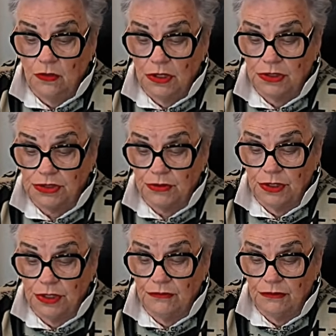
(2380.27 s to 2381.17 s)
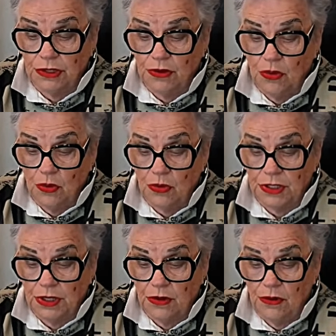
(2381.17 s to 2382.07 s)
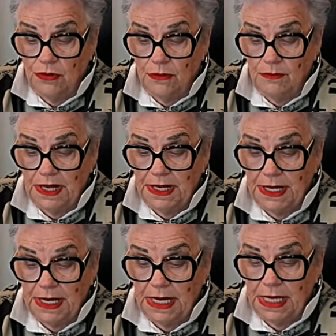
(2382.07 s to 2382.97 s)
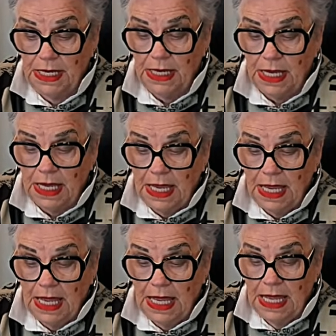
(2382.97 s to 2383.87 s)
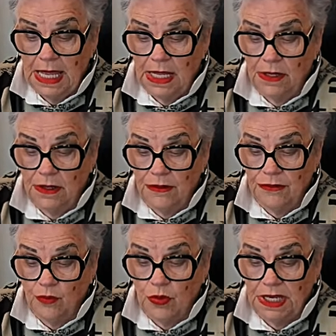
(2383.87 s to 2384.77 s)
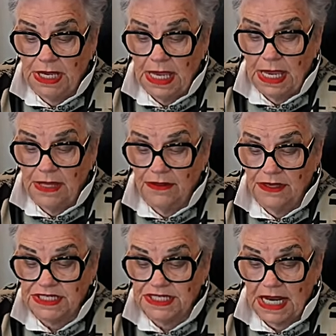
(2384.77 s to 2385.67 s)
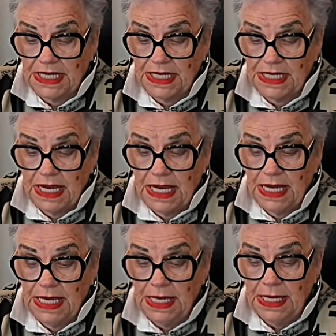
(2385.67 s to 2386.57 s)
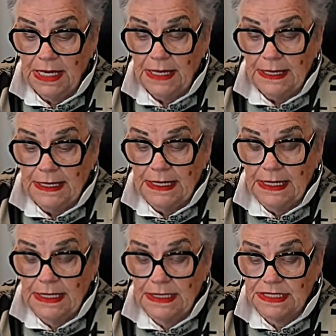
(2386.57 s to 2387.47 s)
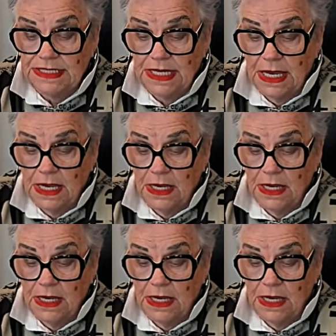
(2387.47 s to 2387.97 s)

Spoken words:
We're doing a recording on the Monday, and the weekend, the Saturday, is